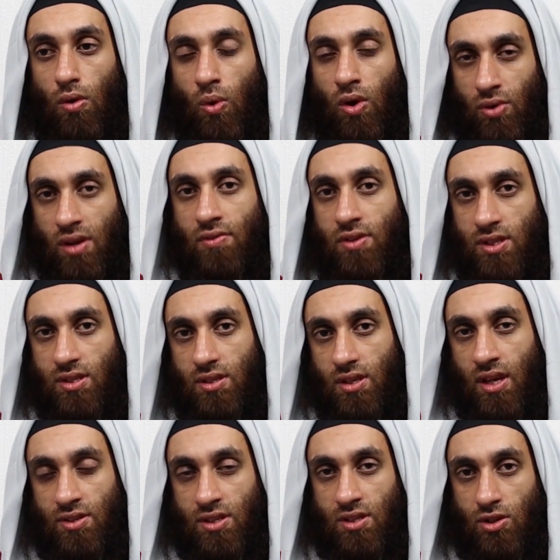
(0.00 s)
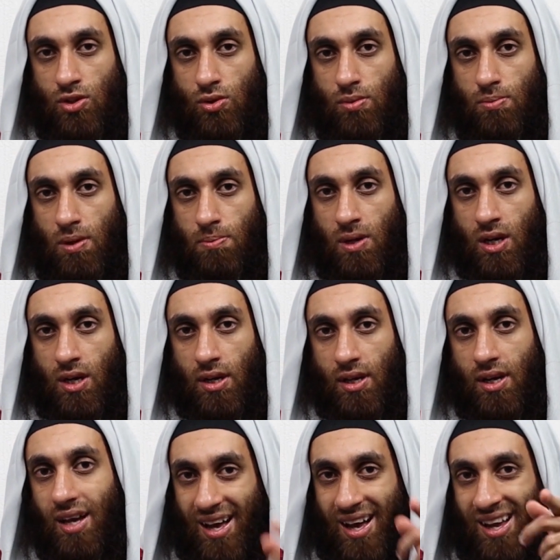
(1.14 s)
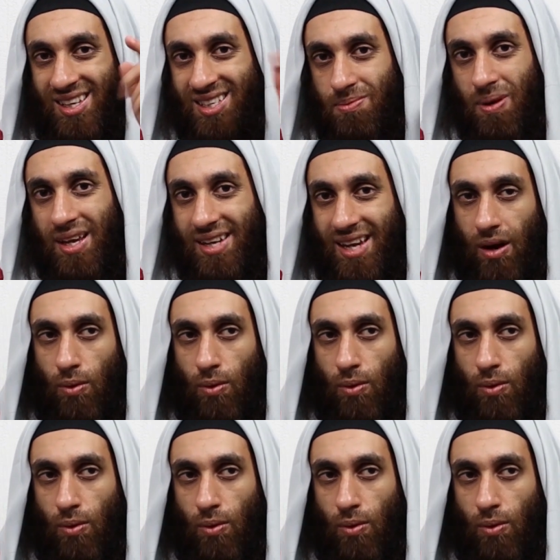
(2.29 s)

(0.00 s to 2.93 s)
what relevance has this got to do with Barbahari? I'll explain